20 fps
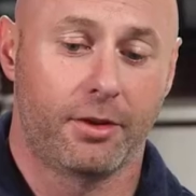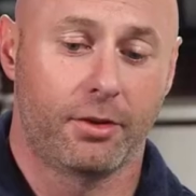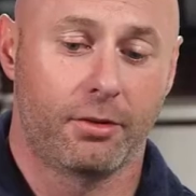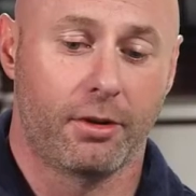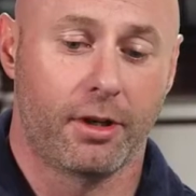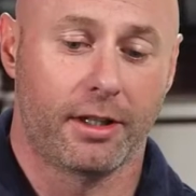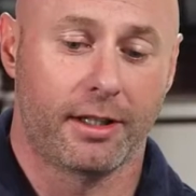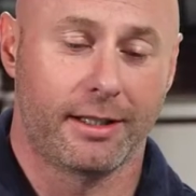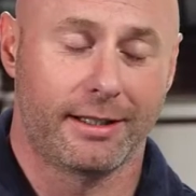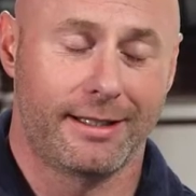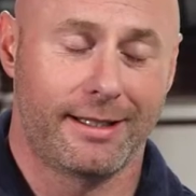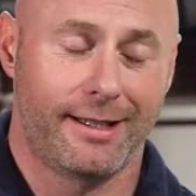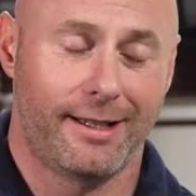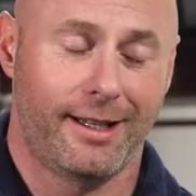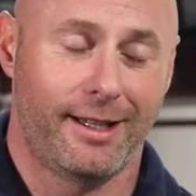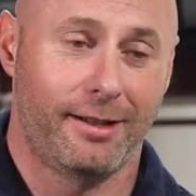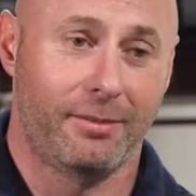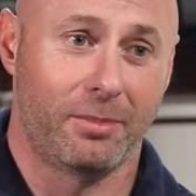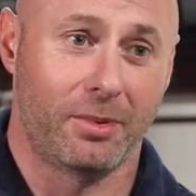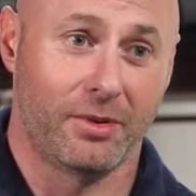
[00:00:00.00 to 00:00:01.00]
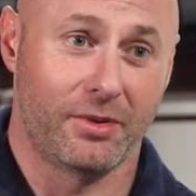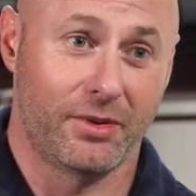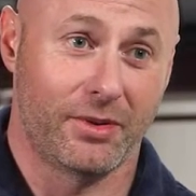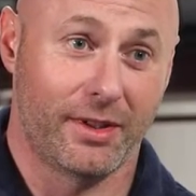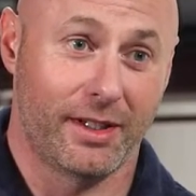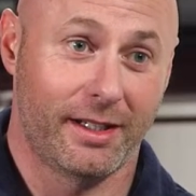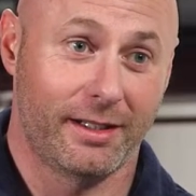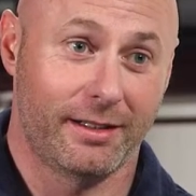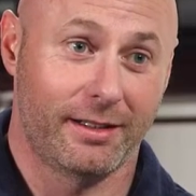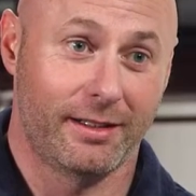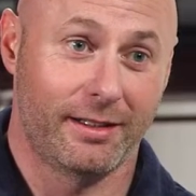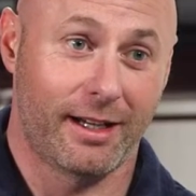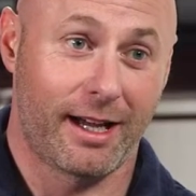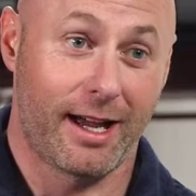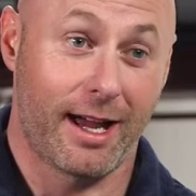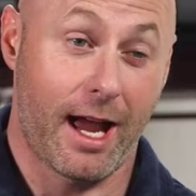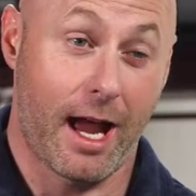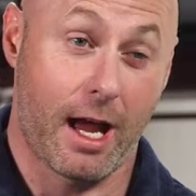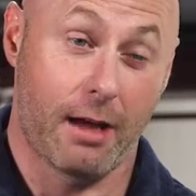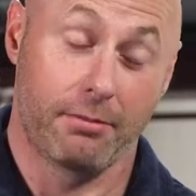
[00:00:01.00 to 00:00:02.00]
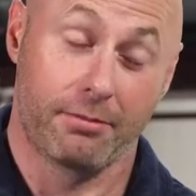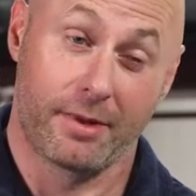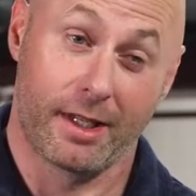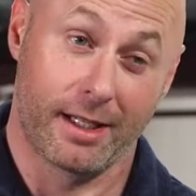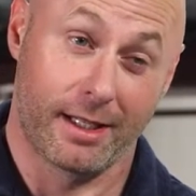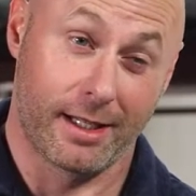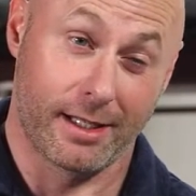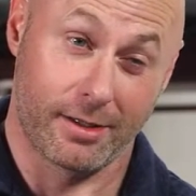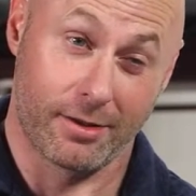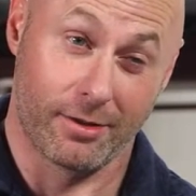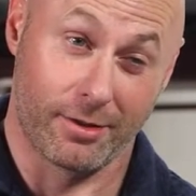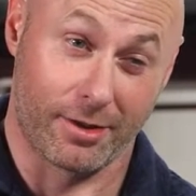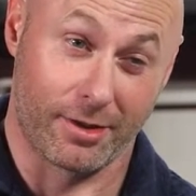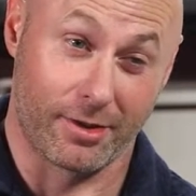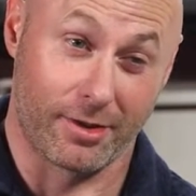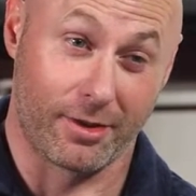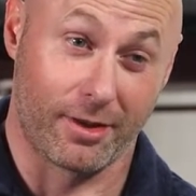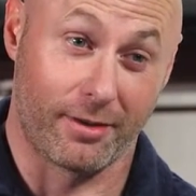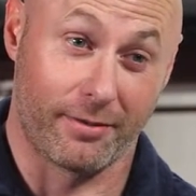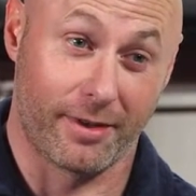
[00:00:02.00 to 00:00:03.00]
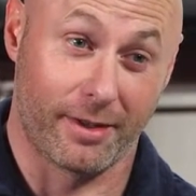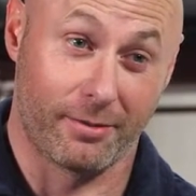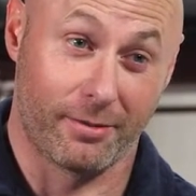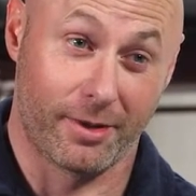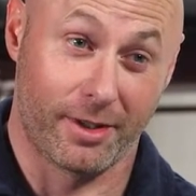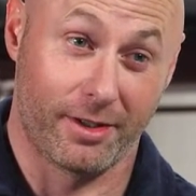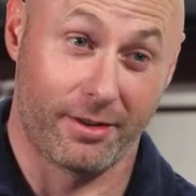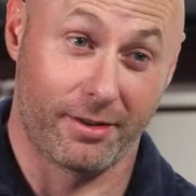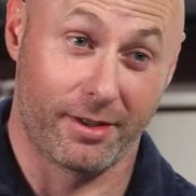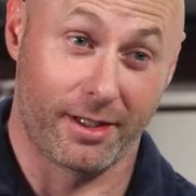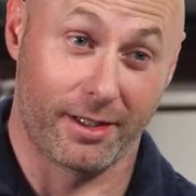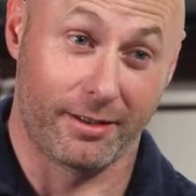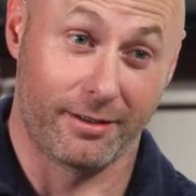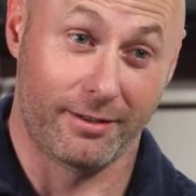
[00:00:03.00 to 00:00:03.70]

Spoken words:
threw out a 10%. I'm thinking that's a little conservative. What do you think?